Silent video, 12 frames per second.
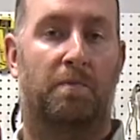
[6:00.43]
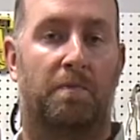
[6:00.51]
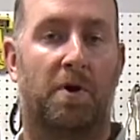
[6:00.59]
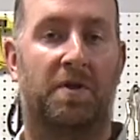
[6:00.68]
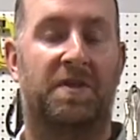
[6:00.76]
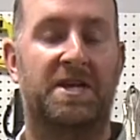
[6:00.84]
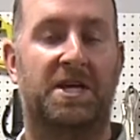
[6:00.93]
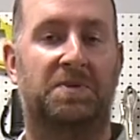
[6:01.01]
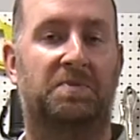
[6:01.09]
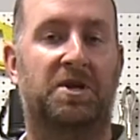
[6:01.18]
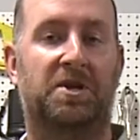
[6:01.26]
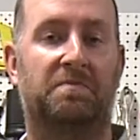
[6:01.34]
Both
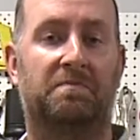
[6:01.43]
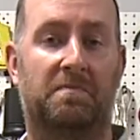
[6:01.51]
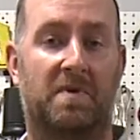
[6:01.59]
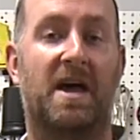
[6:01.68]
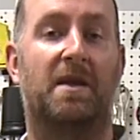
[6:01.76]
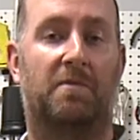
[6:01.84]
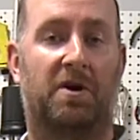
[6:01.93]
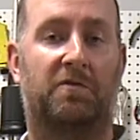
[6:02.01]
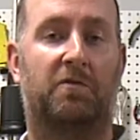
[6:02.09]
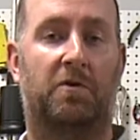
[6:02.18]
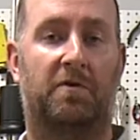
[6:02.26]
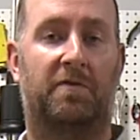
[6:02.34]
ESP and Mark
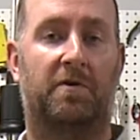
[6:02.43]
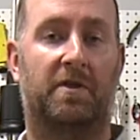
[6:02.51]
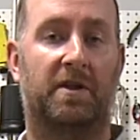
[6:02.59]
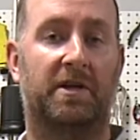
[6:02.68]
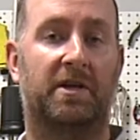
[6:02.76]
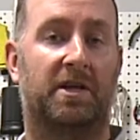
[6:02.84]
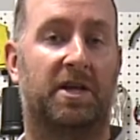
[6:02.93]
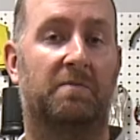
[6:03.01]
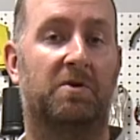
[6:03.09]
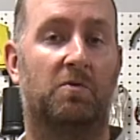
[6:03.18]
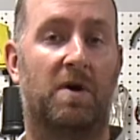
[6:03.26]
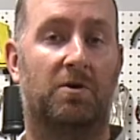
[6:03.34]
IV furling can
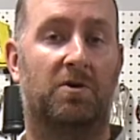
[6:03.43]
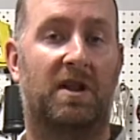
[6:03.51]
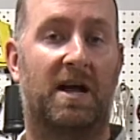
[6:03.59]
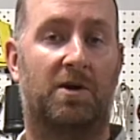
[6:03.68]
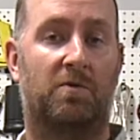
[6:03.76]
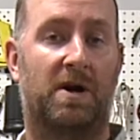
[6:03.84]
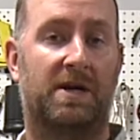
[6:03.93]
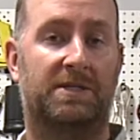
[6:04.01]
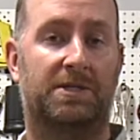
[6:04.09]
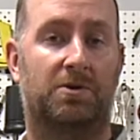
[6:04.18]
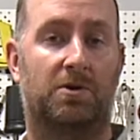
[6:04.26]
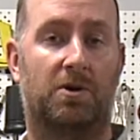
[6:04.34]
be wound
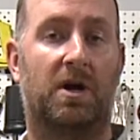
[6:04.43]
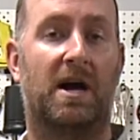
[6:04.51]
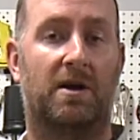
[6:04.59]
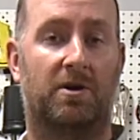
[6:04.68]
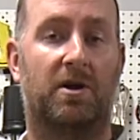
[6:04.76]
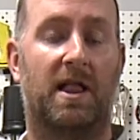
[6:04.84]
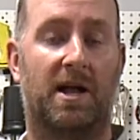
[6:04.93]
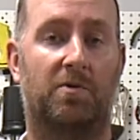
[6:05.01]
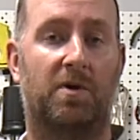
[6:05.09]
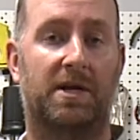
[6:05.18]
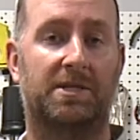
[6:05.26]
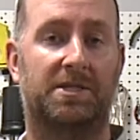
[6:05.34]
clockwise or
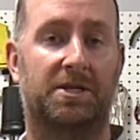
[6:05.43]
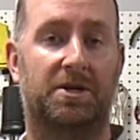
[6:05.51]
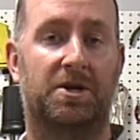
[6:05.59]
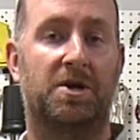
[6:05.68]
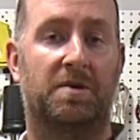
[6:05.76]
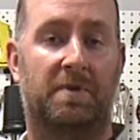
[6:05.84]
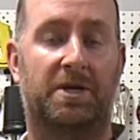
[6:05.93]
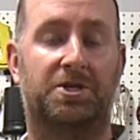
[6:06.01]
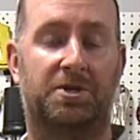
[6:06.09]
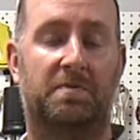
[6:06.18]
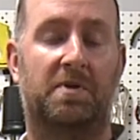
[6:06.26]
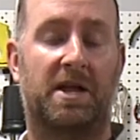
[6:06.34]
counterclockwise. Make
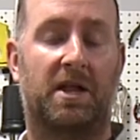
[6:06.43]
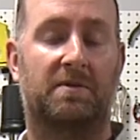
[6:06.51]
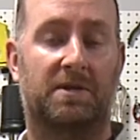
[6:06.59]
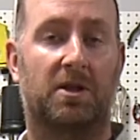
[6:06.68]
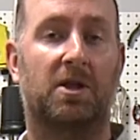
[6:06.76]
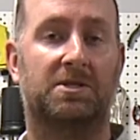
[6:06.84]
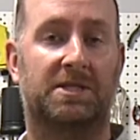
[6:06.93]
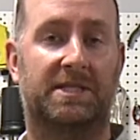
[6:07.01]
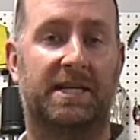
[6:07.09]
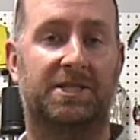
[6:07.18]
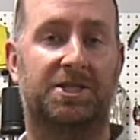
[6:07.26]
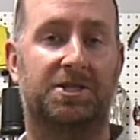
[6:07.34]
sure and pay close
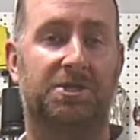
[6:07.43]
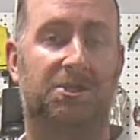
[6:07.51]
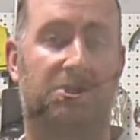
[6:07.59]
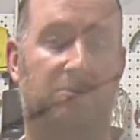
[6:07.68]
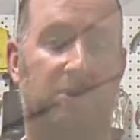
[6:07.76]
attention to